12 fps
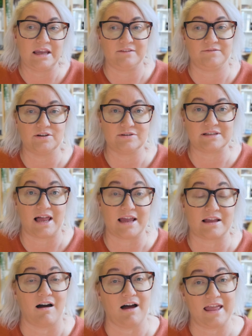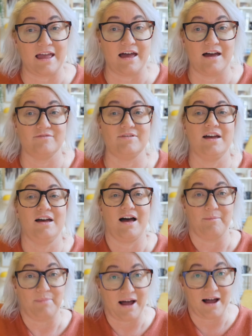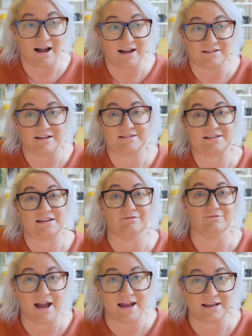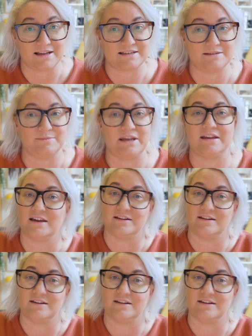It feels like I have a partner sitting right next to me,